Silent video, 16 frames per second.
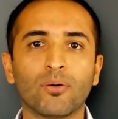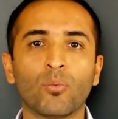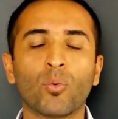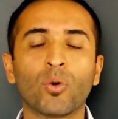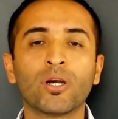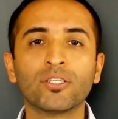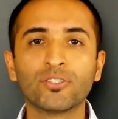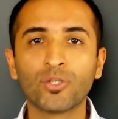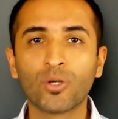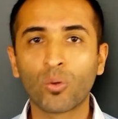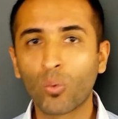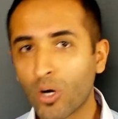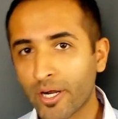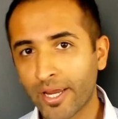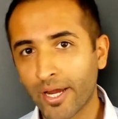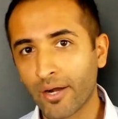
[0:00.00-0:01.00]
Where's your
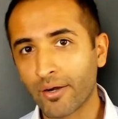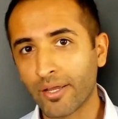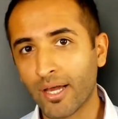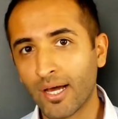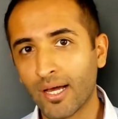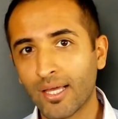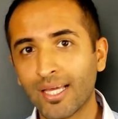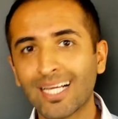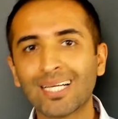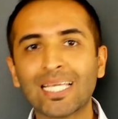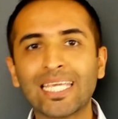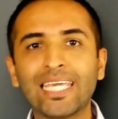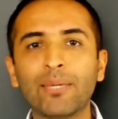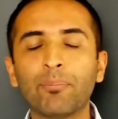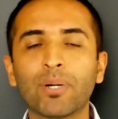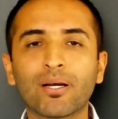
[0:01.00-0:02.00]
work area?
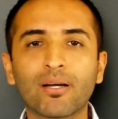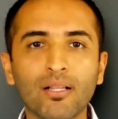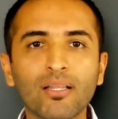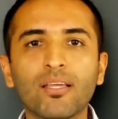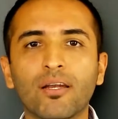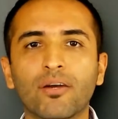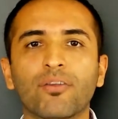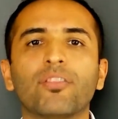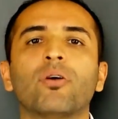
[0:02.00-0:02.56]
Keep it clear.